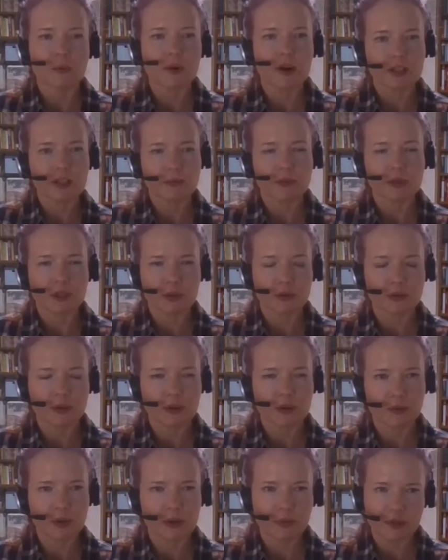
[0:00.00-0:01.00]
Why don't we
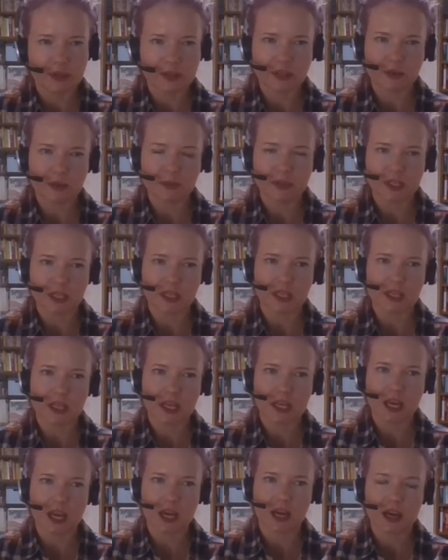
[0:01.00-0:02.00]
talk when
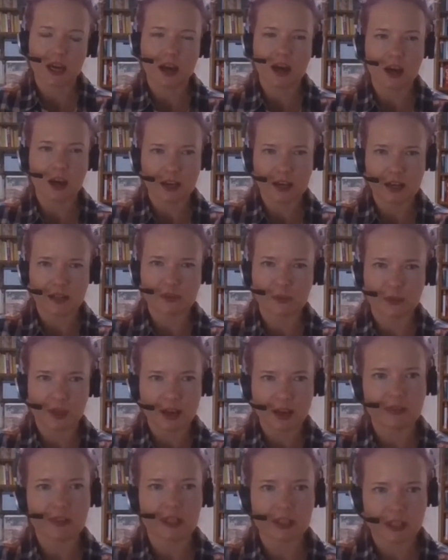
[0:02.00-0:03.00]
somebody uh, hires when
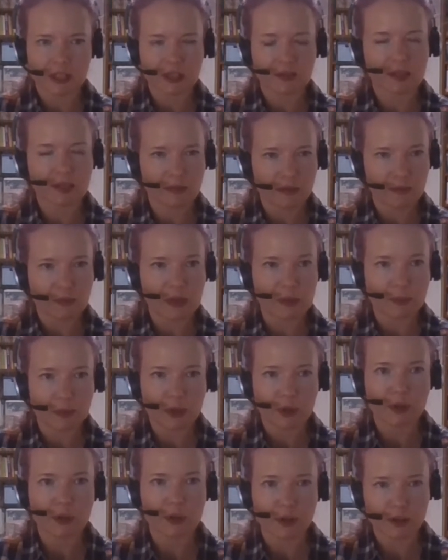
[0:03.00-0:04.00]
you have a leadership team of
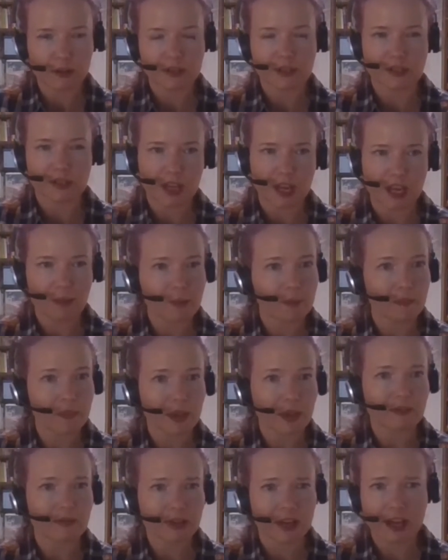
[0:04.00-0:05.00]
people who look the same and
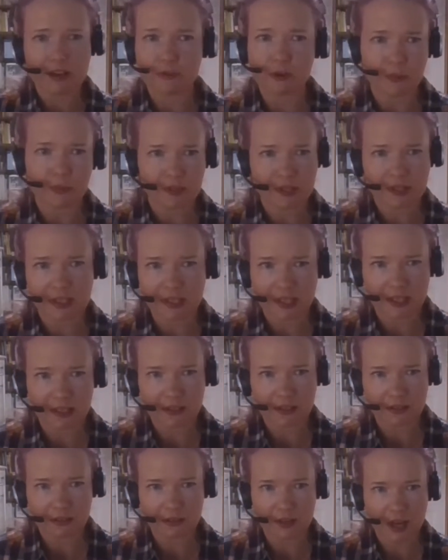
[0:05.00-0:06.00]
may even have almost
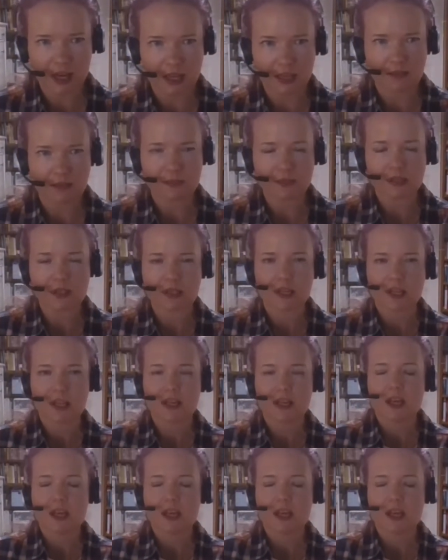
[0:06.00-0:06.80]
identical names?